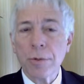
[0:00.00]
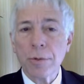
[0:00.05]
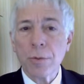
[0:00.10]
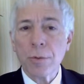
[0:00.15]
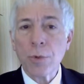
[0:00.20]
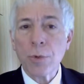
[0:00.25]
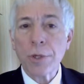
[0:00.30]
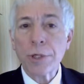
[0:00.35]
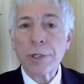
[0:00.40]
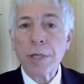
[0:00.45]

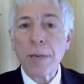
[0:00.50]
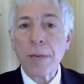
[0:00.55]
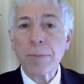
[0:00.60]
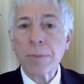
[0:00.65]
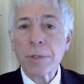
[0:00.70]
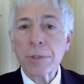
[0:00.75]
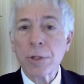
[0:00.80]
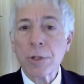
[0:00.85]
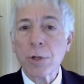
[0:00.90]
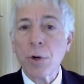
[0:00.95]
with
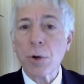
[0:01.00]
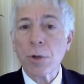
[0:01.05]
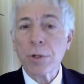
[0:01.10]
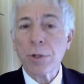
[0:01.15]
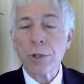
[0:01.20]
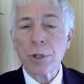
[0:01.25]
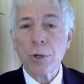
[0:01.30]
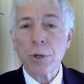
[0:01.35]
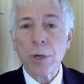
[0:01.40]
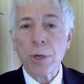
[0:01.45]
attempts to call
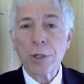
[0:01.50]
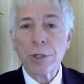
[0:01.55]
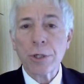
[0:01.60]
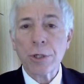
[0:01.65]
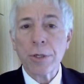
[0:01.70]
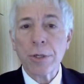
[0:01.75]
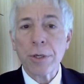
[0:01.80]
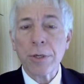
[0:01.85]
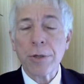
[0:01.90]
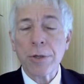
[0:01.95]
into question